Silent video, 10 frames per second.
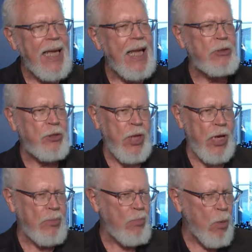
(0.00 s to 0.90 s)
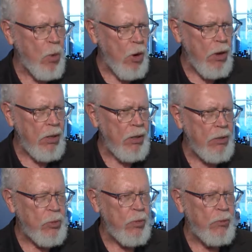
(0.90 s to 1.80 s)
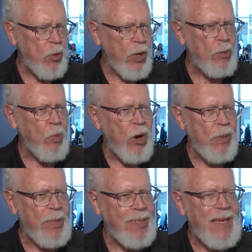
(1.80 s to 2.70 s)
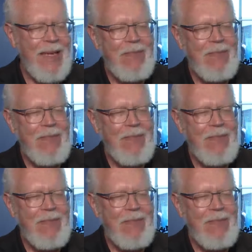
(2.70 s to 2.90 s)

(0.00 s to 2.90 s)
has done more to avoid warming